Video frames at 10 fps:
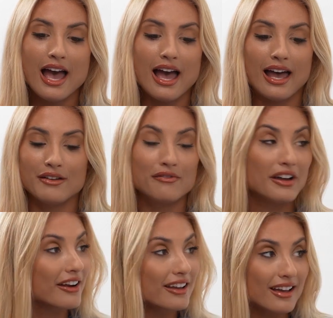at a
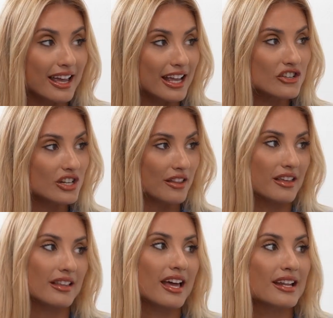very young age, and I
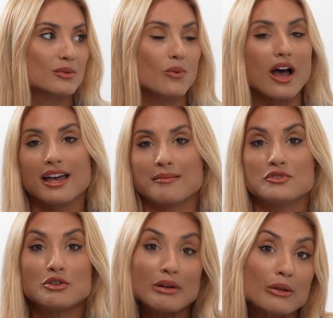think that is why I'm
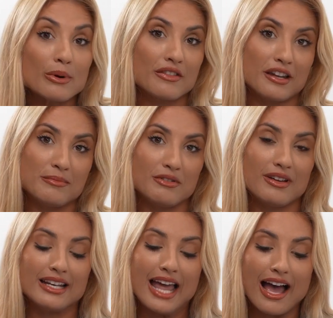doing the work that I'm
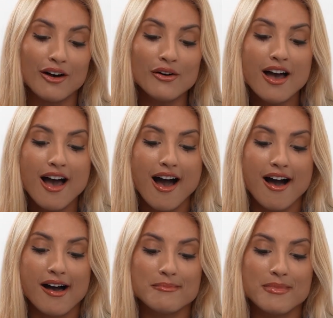doing now.
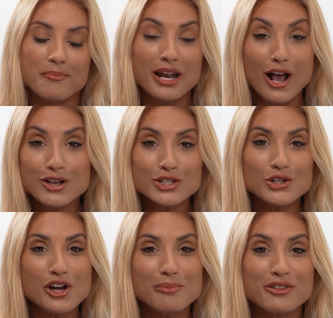But I also
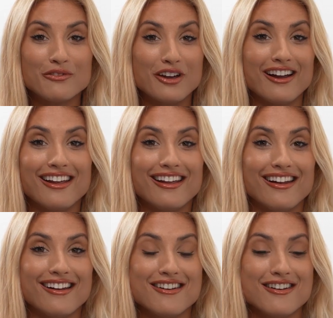grew up with a very
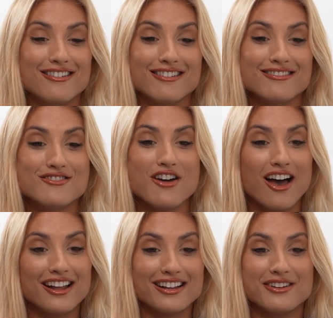
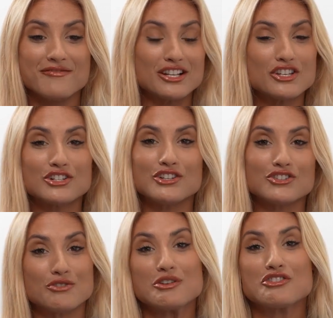not conventional
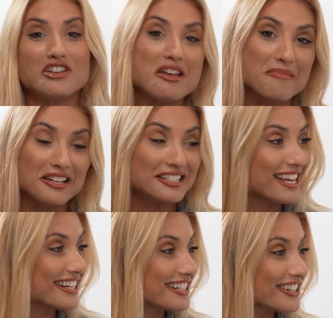Jewish name,
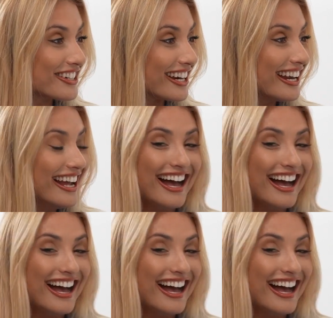Montana Tucker.